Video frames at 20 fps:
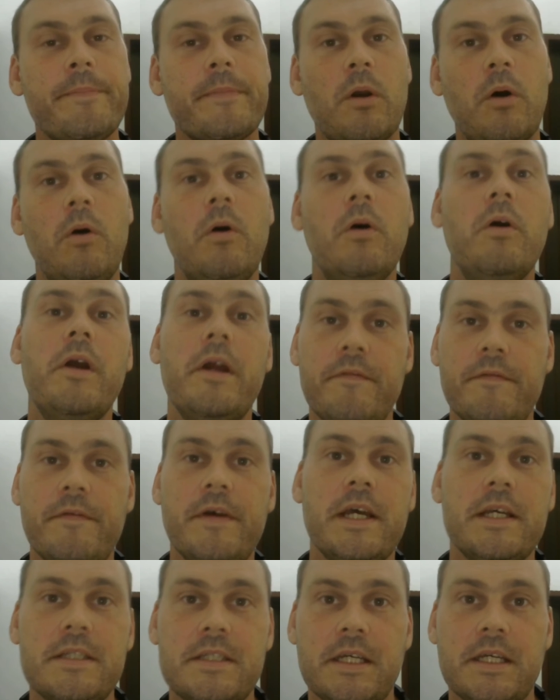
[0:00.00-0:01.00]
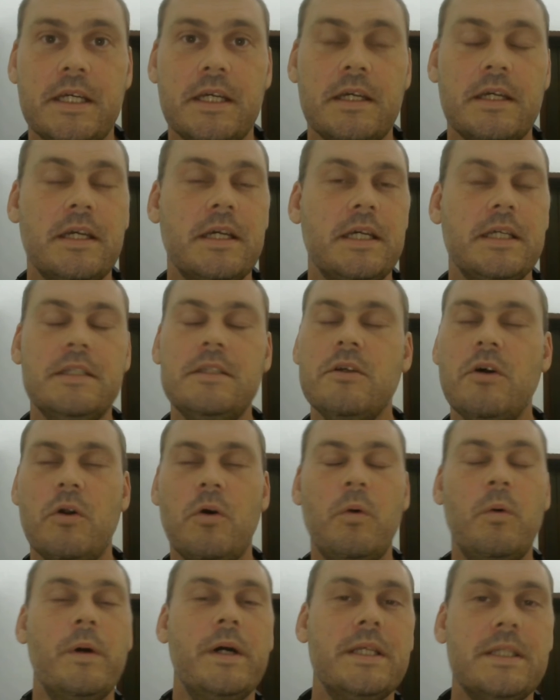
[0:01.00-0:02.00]
or investing? It's not
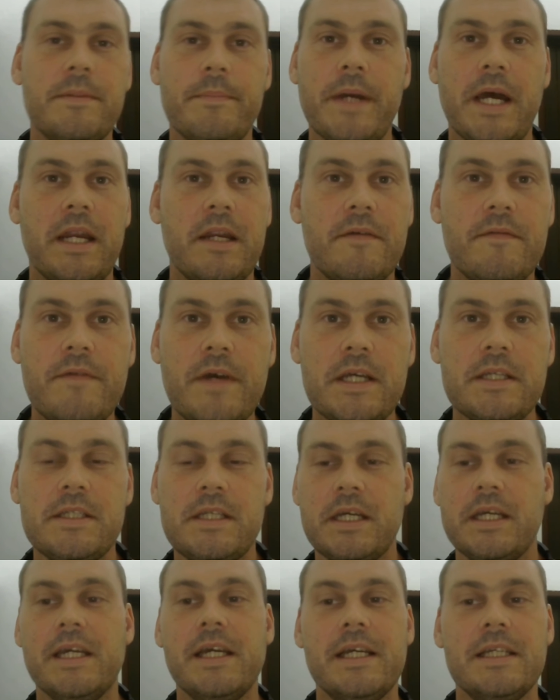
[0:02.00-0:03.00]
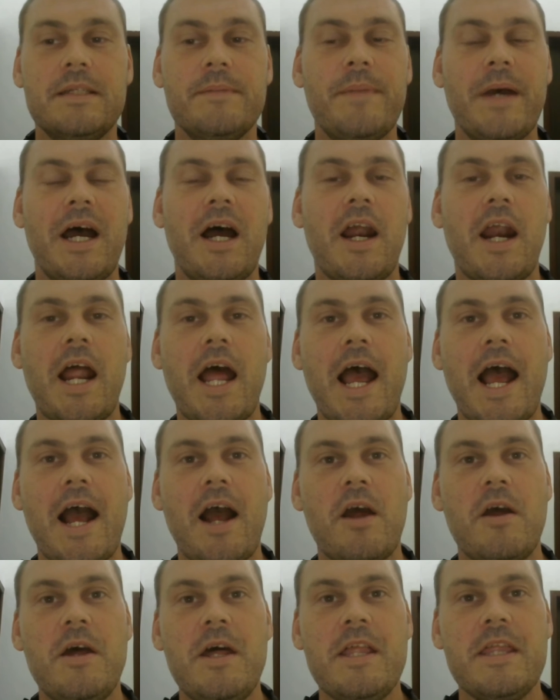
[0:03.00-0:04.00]
always about investing, it's about
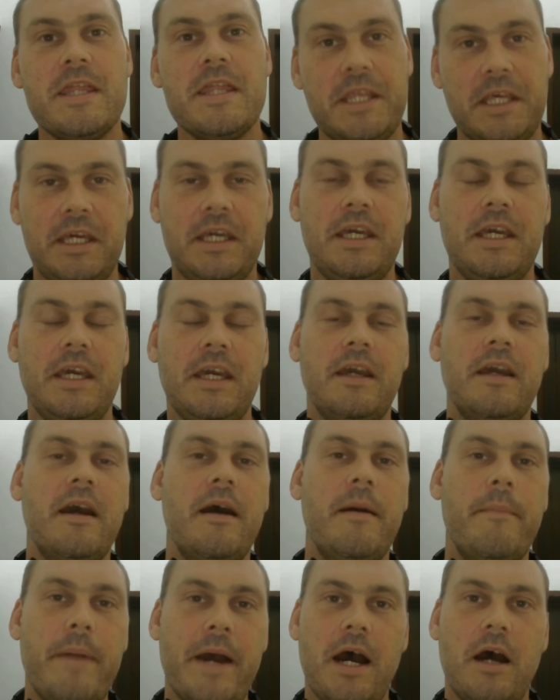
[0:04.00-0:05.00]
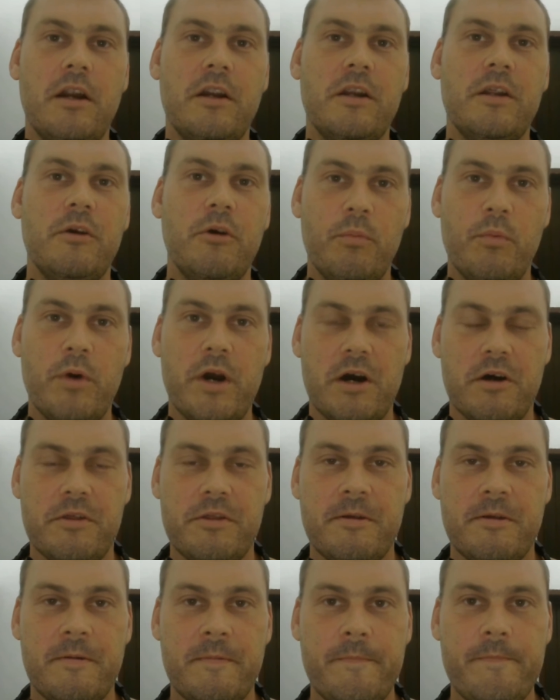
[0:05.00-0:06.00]
thinking about your wealth.
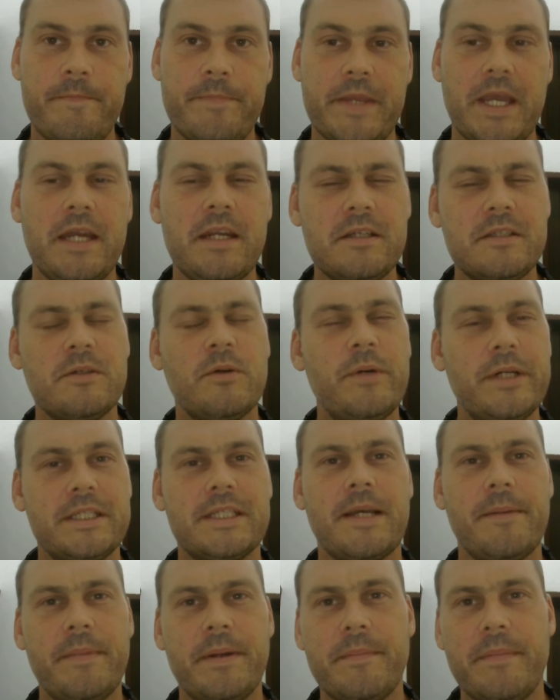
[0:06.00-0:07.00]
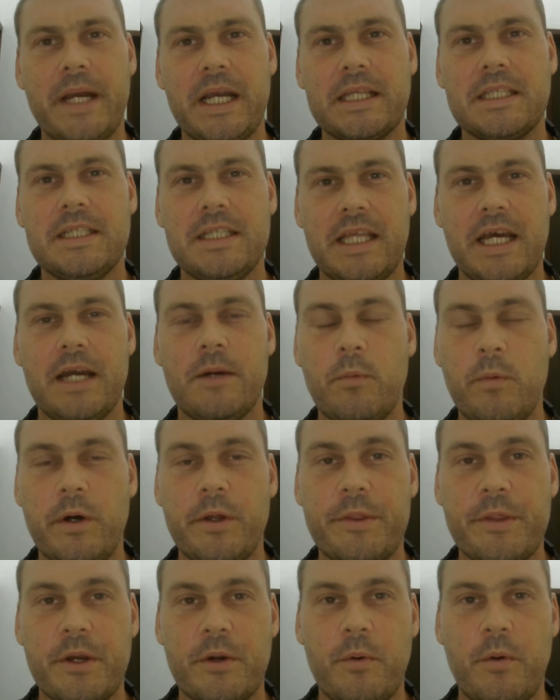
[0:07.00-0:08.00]
And it's always coming back to that
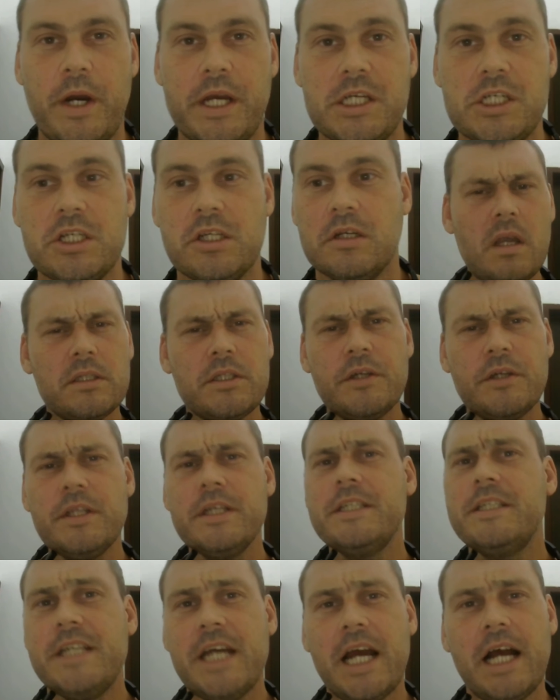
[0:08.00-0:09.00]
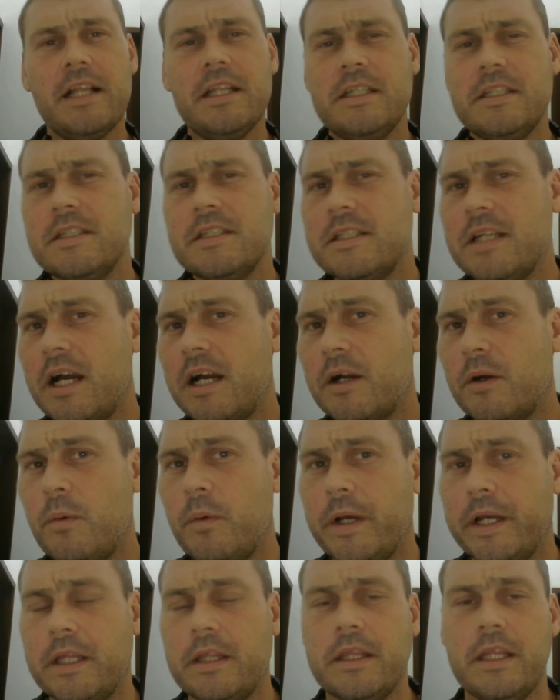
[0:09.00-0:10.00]
wealth equation. So these challenges aren't
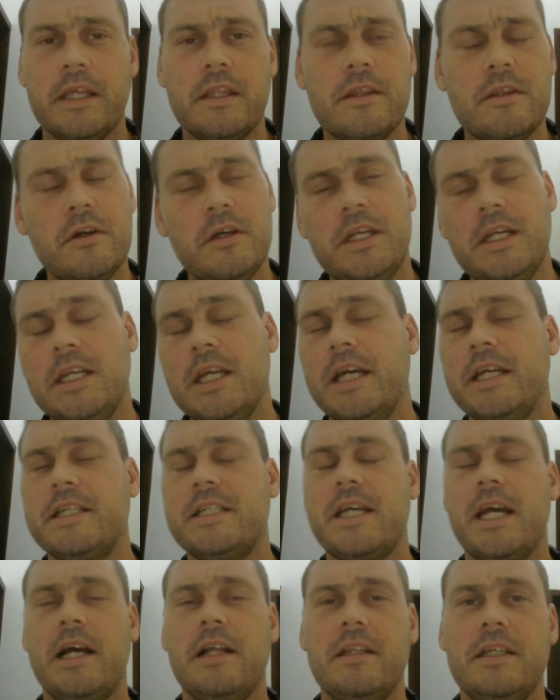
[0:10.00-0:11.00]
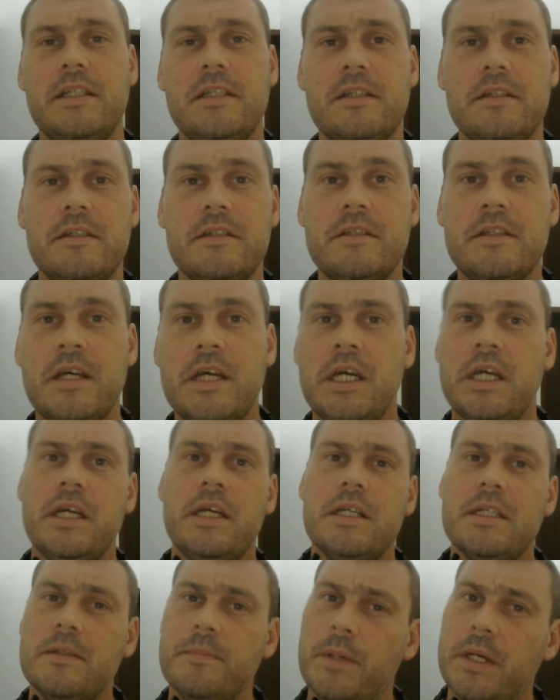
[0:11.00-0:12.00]
quick. They're 30-day challenges.
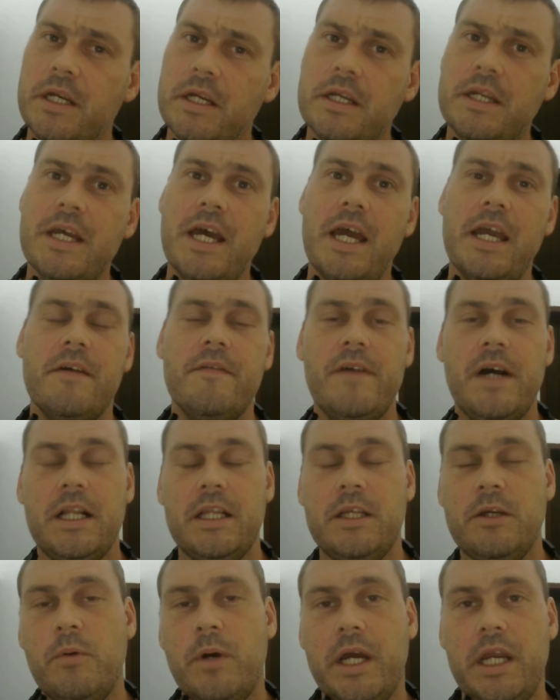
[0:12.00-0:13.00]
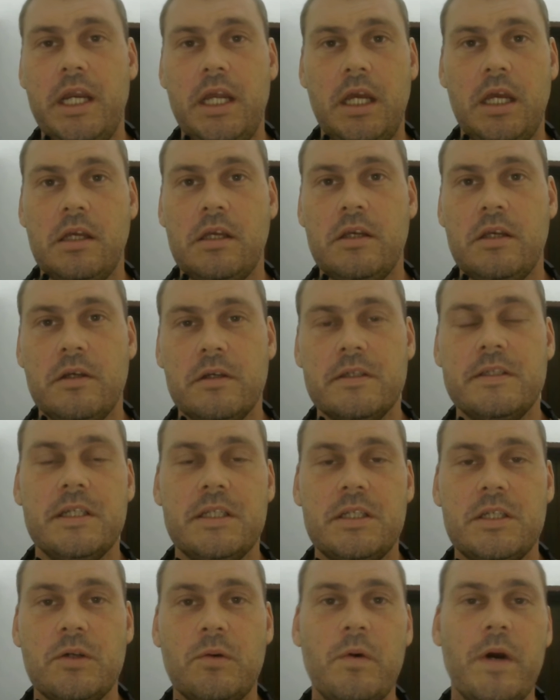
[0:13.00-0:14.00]
Spend a day evaluating your
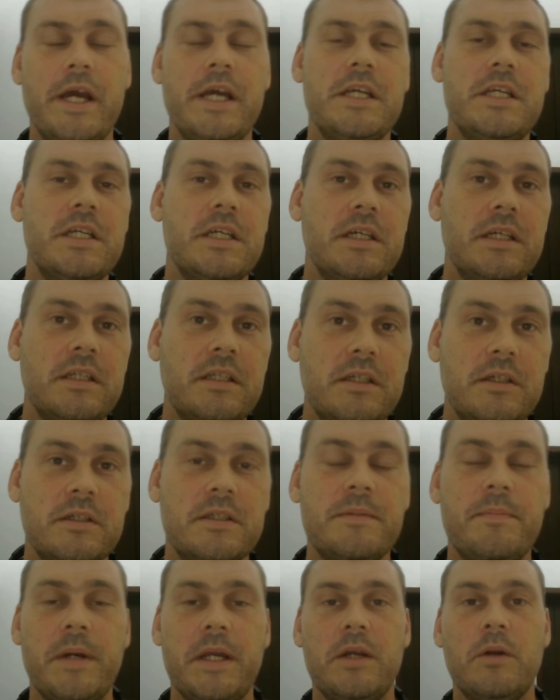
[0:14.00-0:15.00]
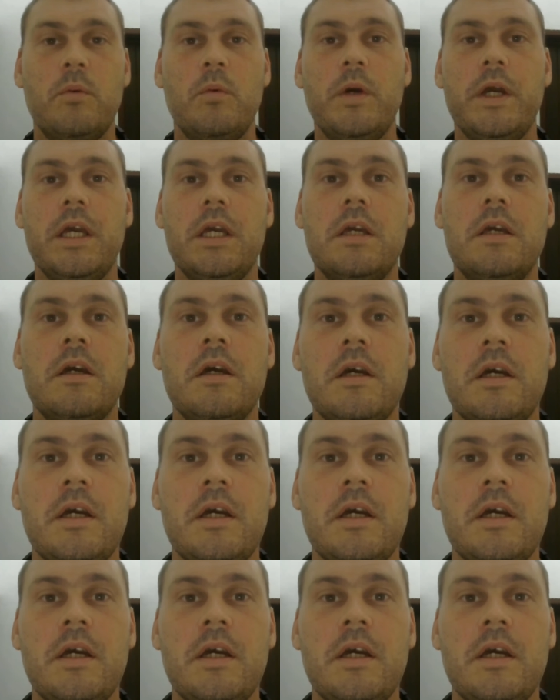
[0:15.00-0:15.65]
situation. You spend a week